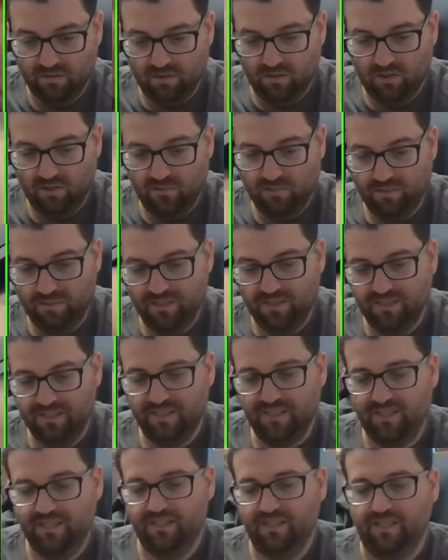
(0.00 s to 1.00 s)
Hoping at least get
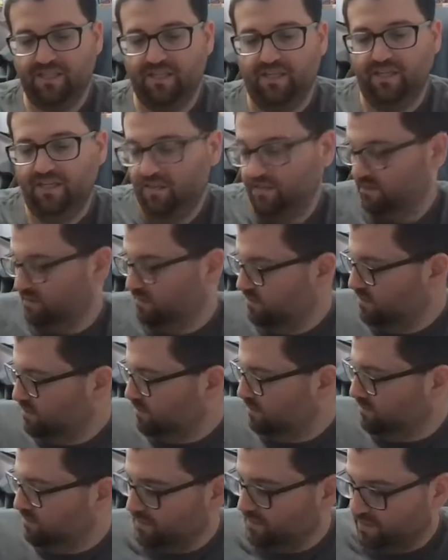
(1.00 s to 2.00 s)
a 2nd hit. It's always
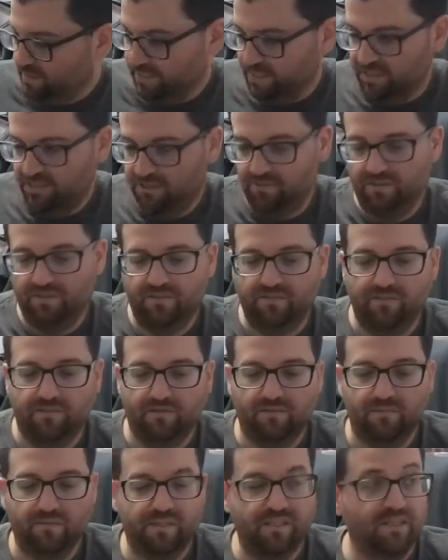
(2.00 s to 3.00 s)
fun to get 2 hits from
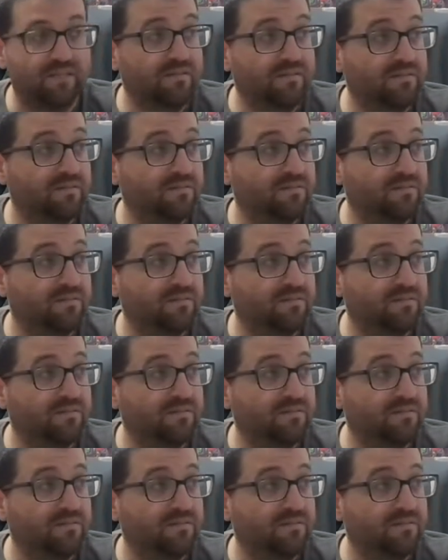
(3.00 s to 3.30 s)
a tin.